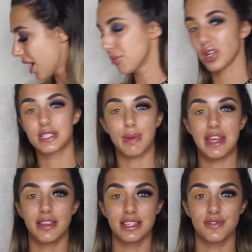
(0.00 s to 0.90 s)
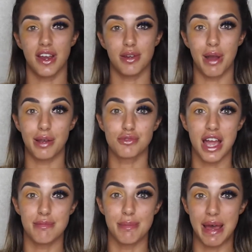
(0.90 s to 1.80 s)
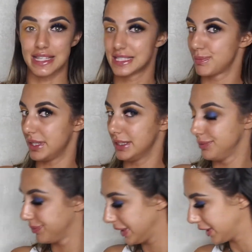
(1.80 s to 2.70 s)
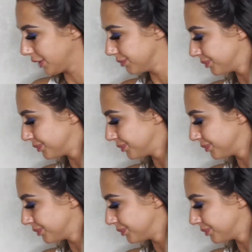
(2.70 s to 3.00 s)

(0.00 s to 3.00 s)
I'm not explaining this very well, I'm trying my best, but you know.